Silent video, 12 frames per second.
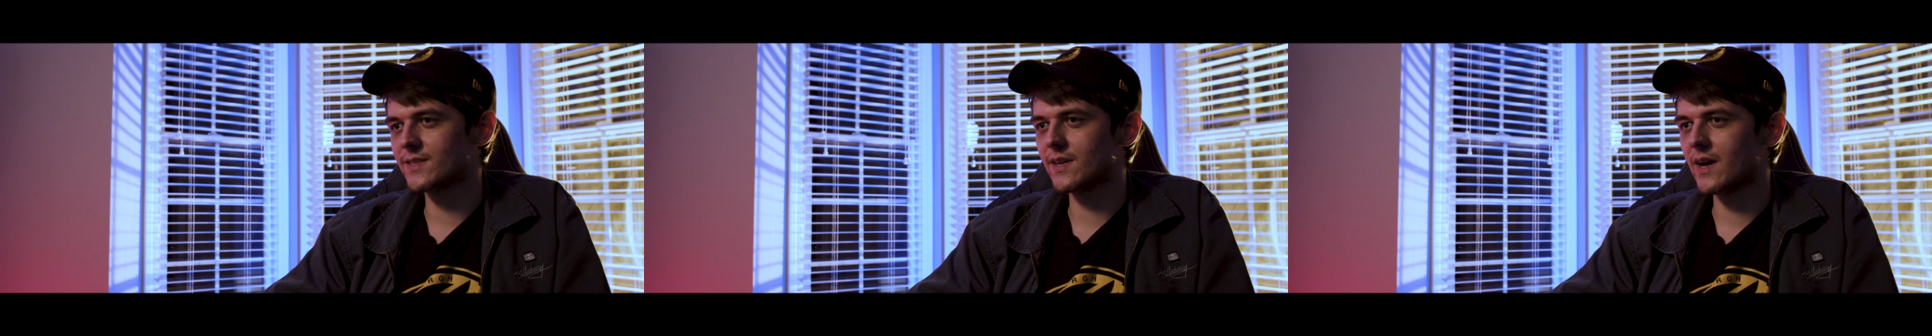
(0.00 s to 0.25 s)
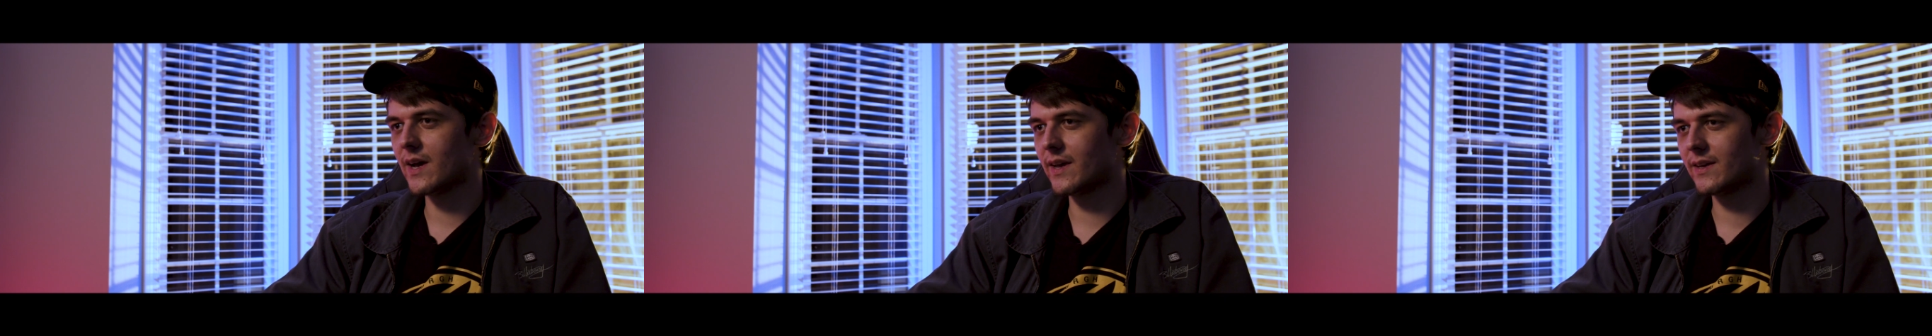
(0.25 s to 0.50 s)
and
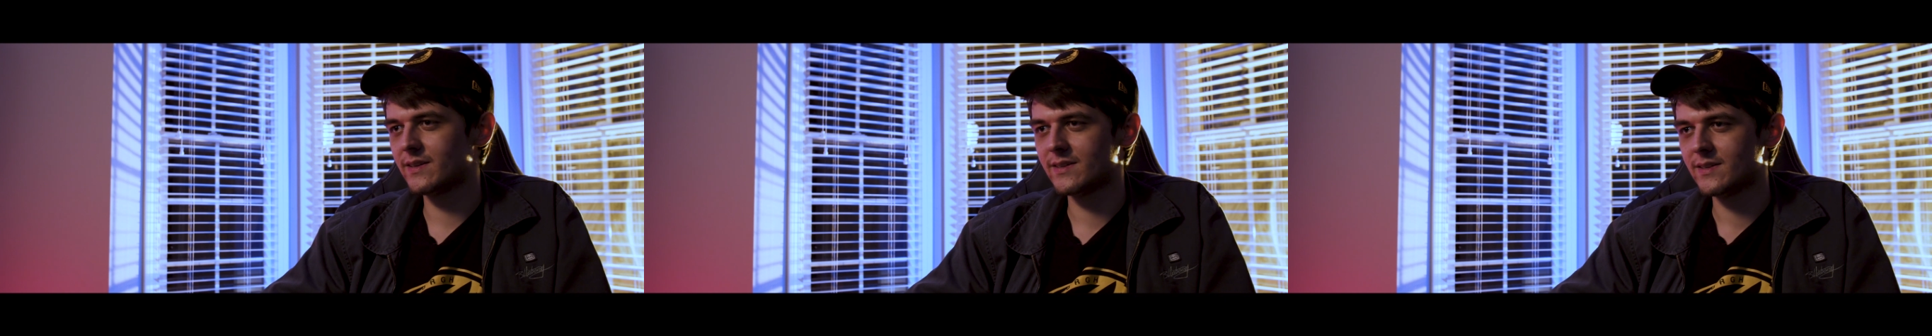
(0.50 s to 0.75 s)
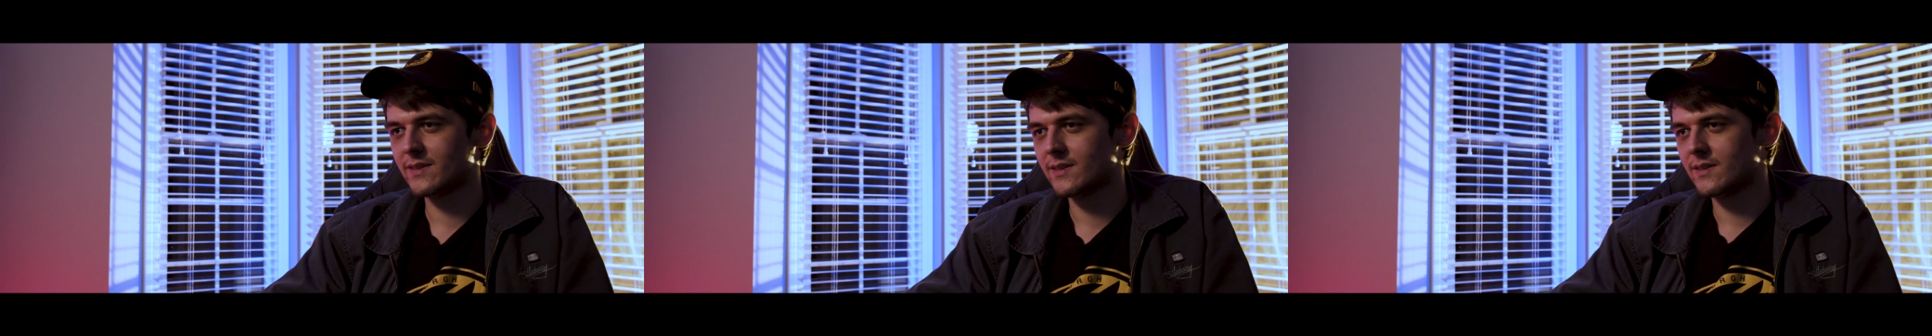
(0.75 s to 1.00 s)
I
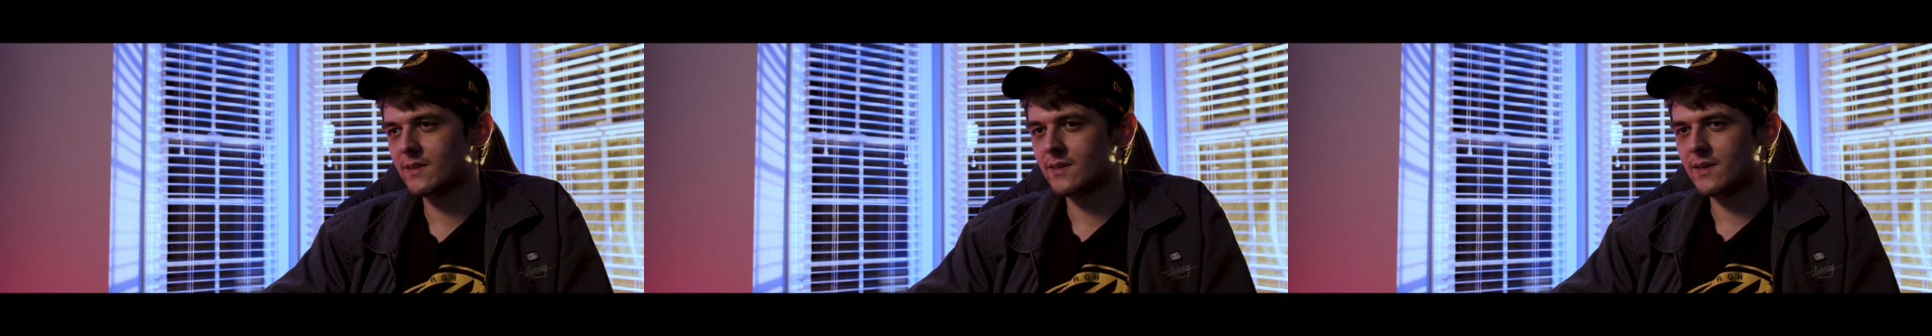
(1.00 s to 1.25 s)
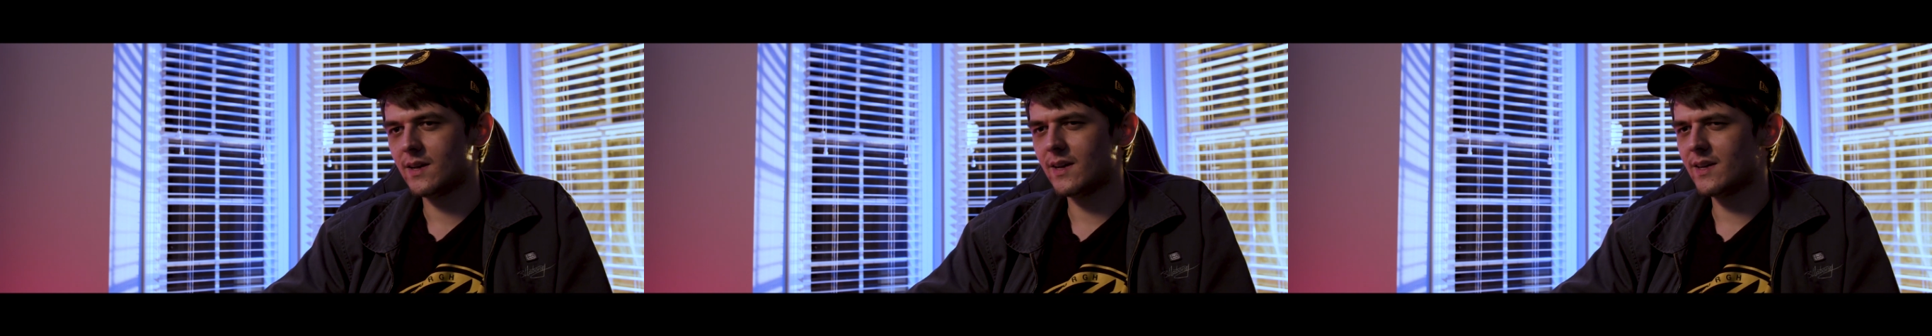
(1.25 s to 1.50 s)

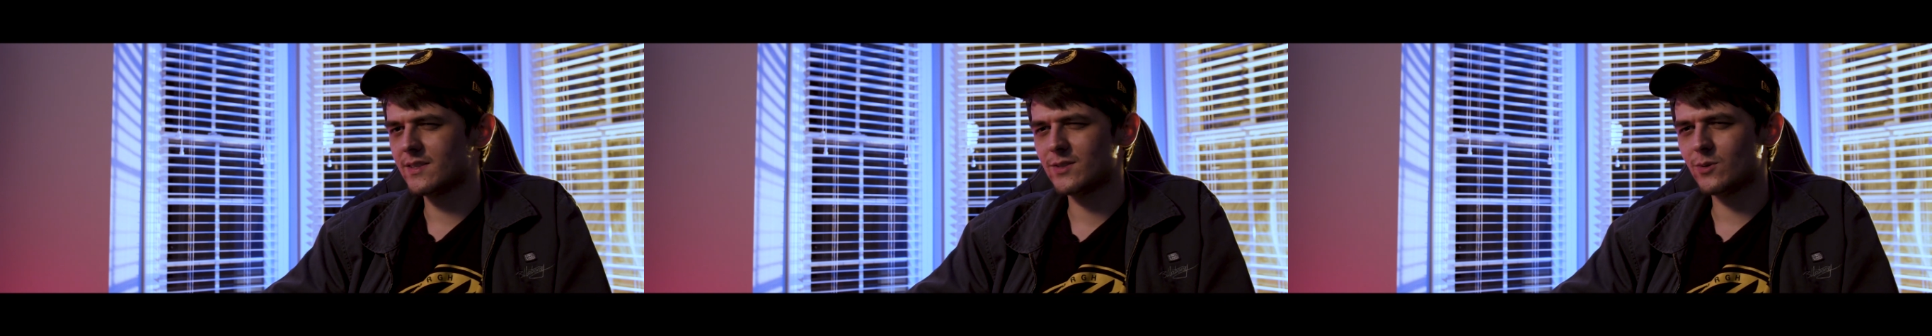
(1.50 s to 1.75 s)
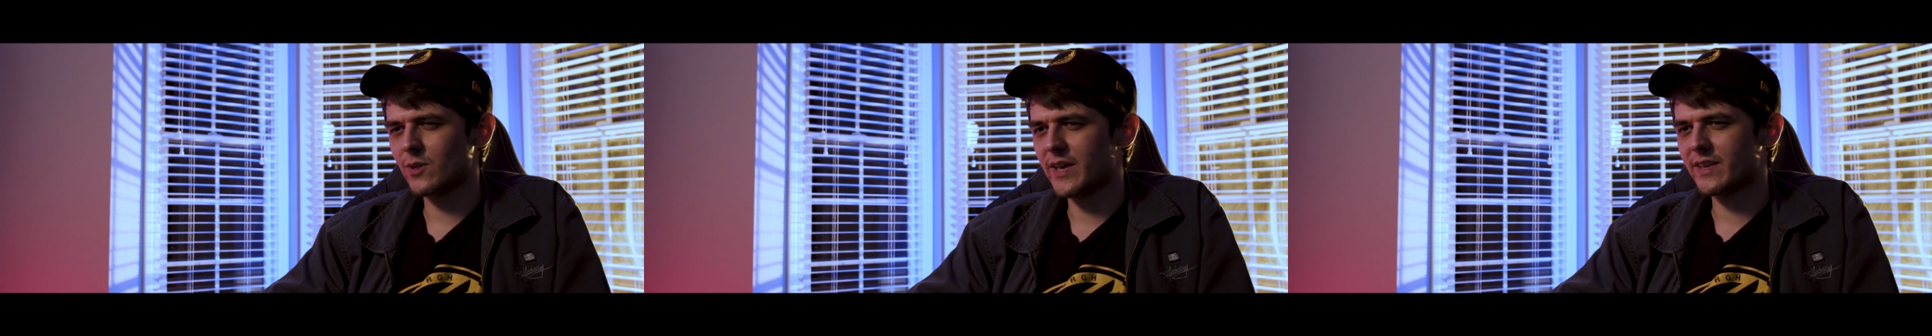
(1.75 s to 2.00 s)

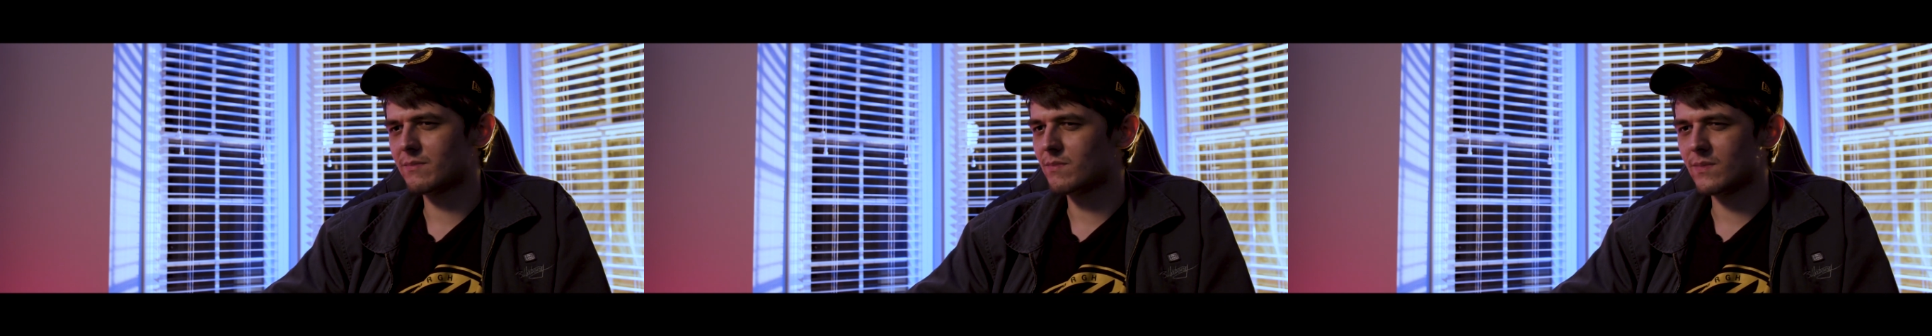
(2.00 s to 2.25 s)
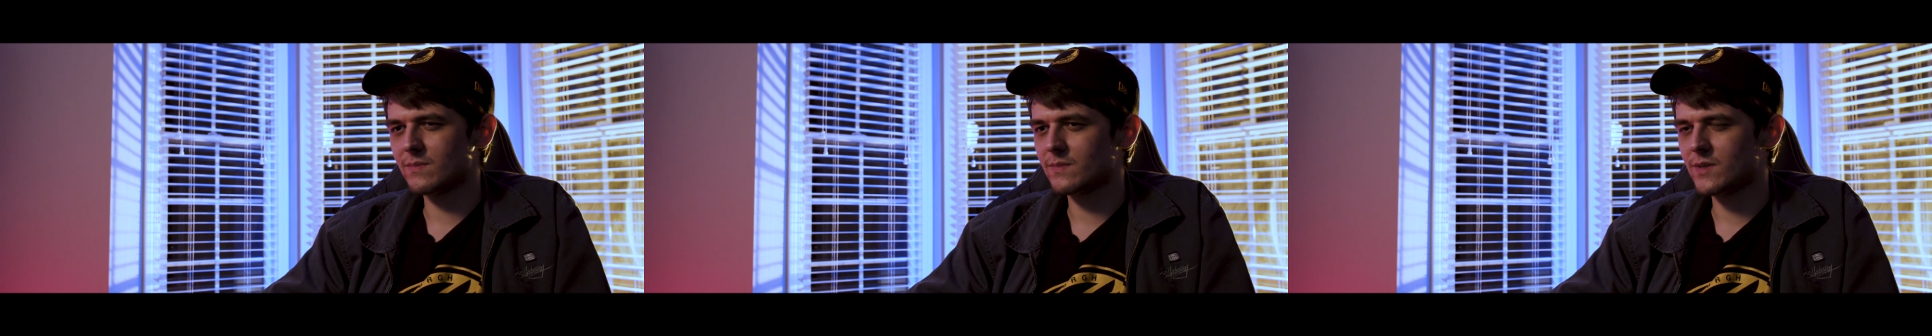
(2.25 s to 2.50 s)
saw like
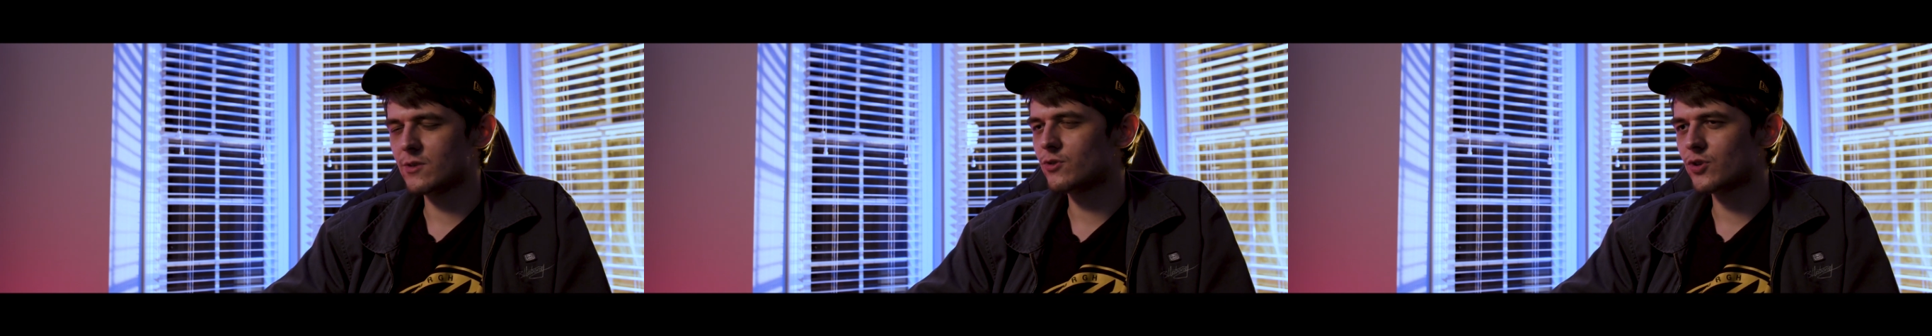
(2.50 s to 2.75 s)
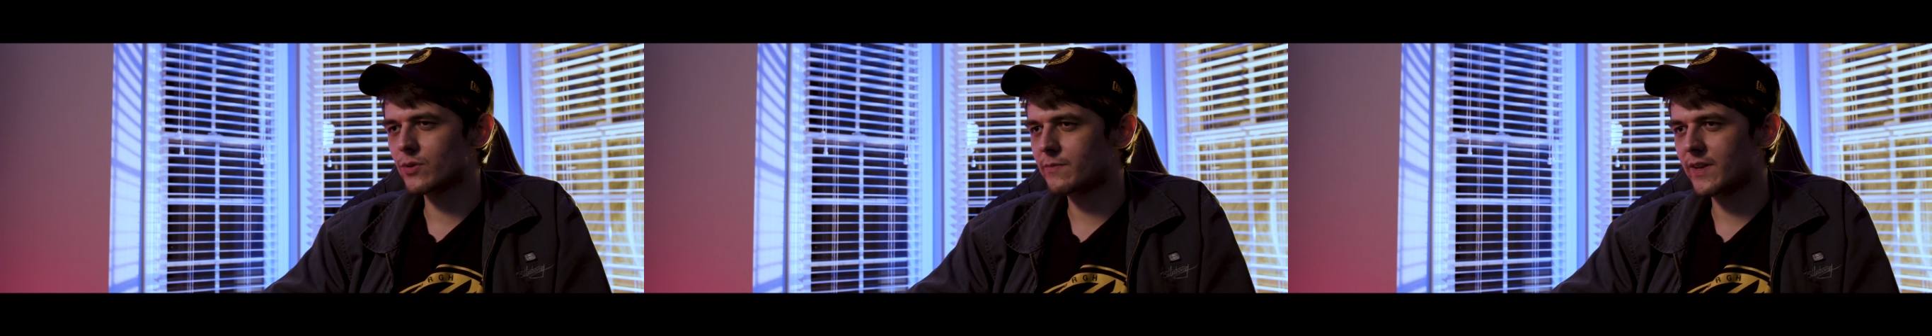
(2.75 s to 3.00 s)

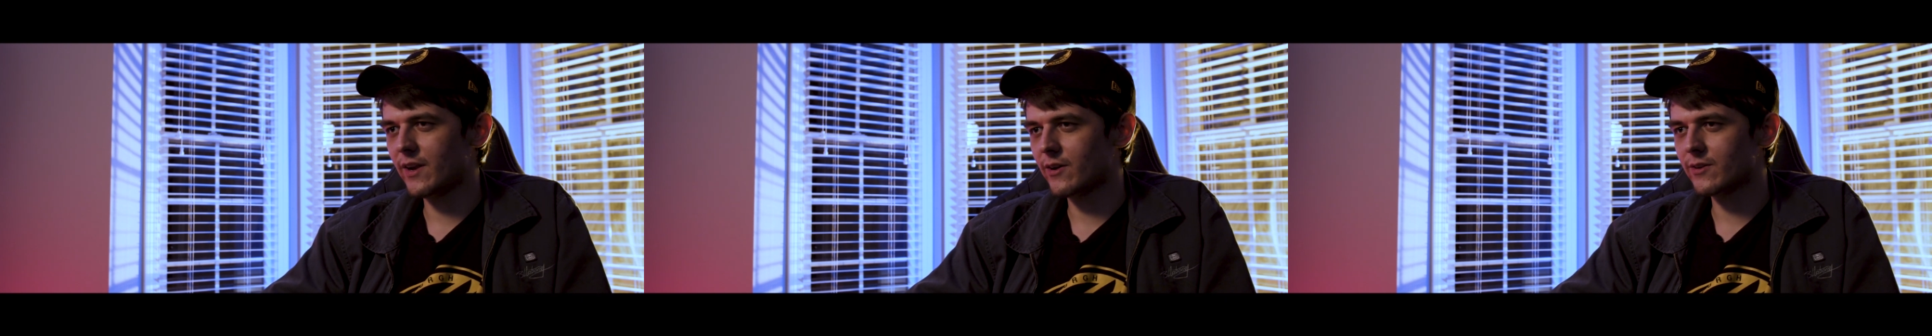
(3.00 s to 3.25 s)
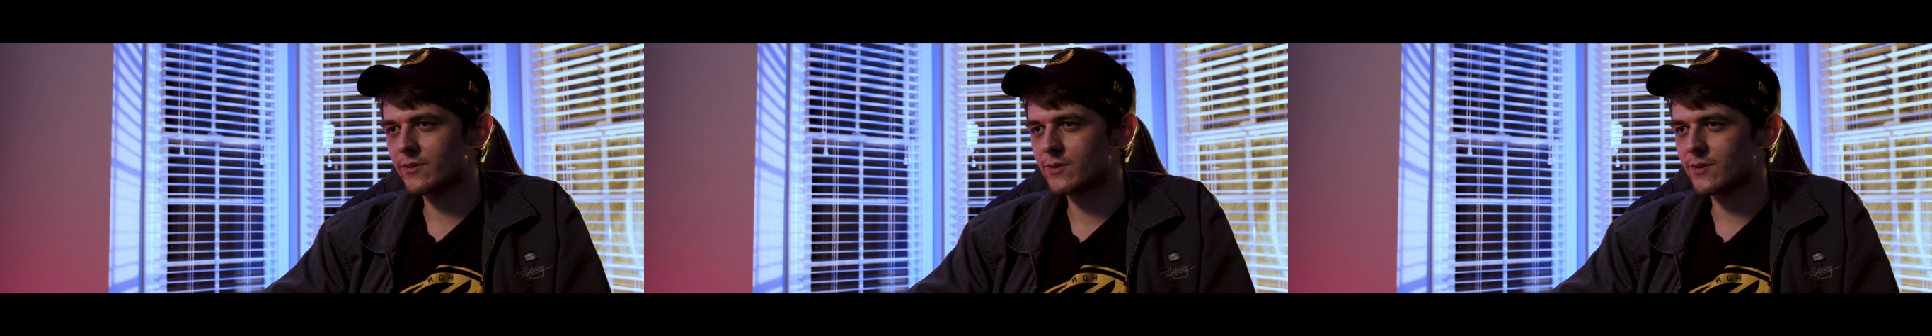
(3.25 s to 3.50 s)
YouTube
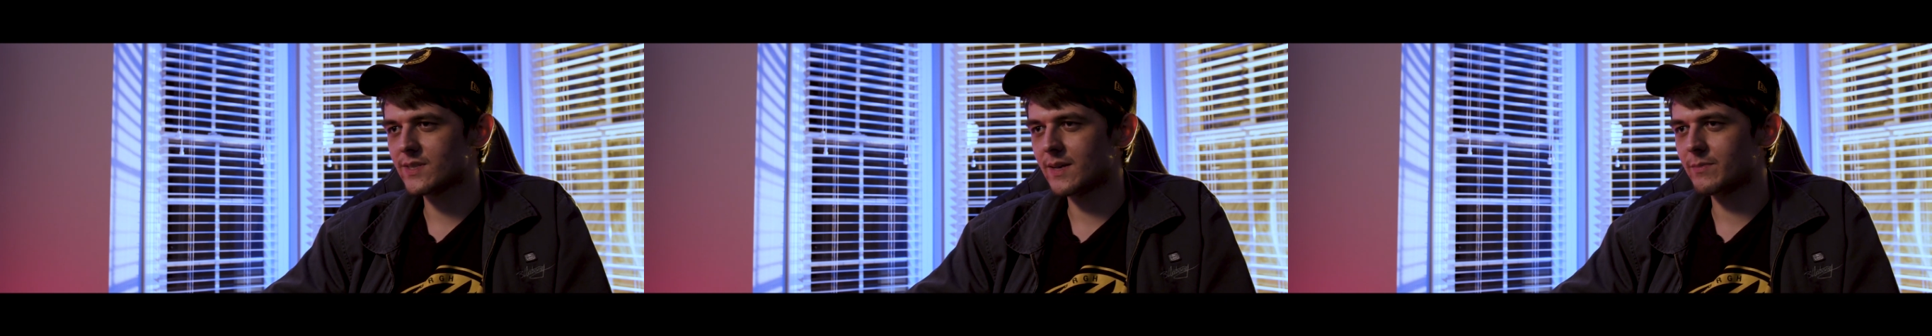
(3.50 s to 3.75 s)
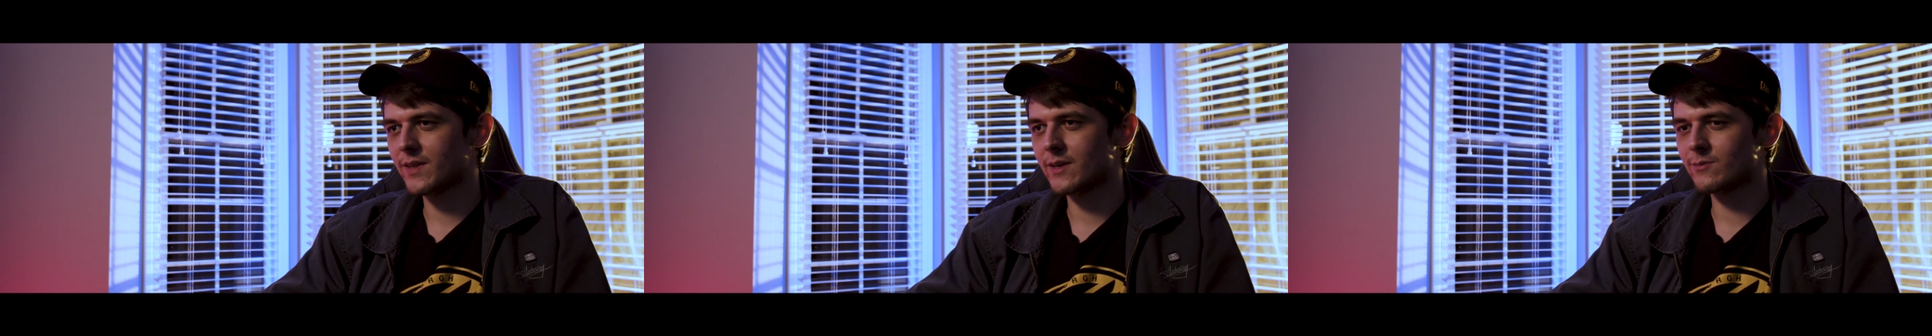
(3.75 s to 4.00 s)
videos or
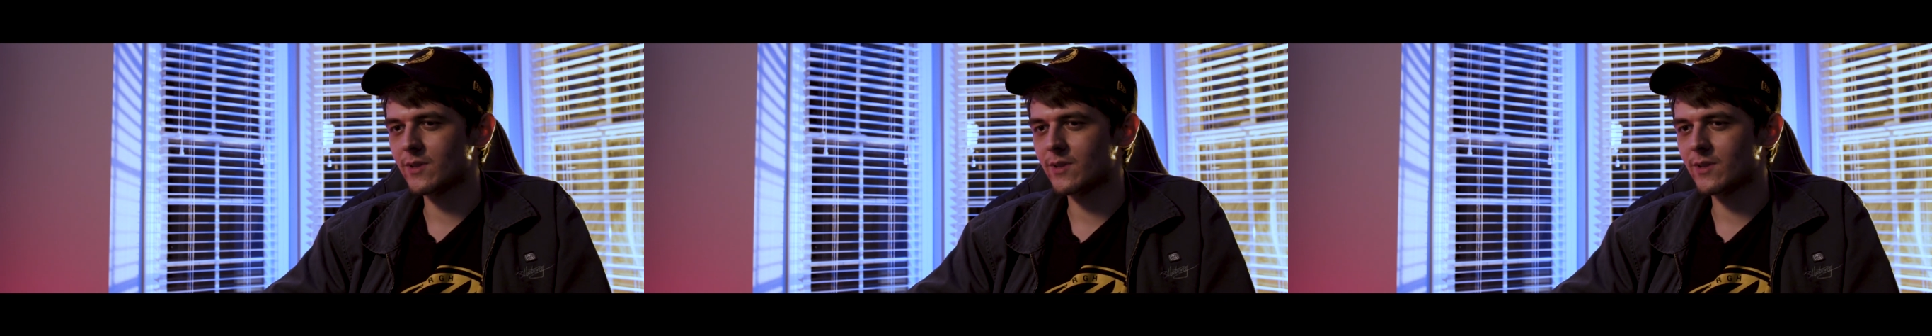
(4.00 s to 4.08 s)
something.